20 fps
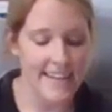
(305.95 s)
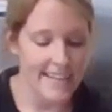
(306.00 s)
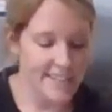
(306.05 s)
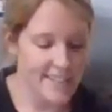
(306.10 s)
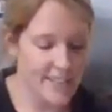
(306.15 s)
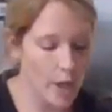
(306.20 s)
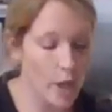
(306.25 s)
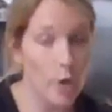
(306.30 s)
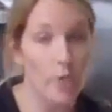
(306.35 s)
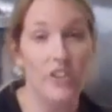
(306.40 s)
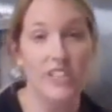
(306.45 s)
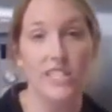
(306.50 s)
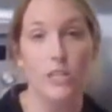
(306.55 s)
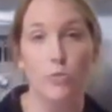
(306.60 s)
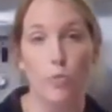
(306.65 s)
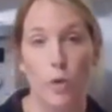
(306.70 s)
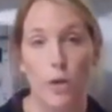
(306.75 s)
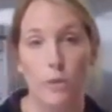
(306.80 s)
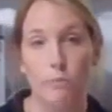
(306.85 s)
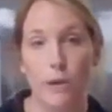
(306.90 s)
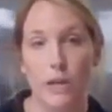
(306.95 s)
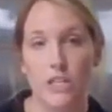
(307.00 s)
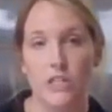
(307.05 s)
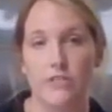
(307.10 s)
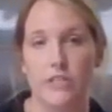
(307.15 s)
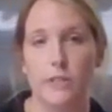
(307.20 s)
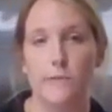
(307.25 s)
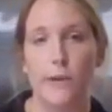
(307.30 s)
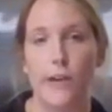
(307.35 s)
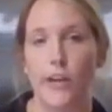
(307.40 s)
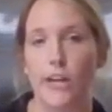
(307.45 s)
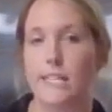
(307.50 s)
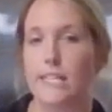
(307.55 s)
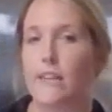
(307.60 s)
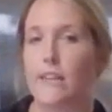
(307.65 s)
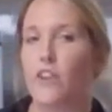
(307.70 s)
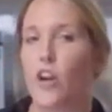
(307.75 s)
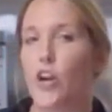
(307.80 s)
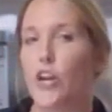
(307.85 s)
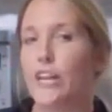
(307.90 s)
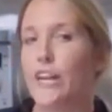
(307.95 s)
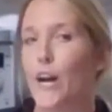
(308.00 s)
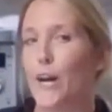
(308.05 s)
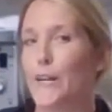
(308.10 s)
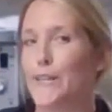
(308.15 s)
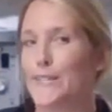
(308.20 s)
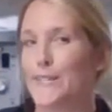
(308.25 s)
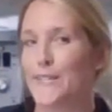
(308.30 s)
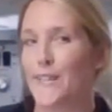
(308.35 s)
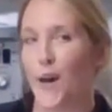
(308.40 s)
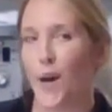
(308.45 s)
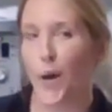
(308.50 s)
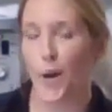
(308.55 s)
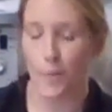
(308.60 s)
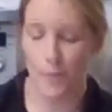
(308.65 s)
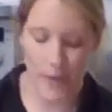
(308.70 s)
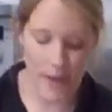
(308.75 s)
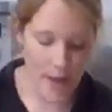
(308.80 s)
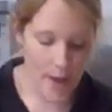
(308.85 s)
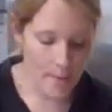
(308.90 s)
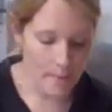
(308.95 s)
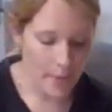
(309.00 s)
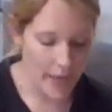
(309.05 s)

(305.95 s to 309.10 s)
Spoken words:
So this is 1 bunch of asparagus. I've already cut some,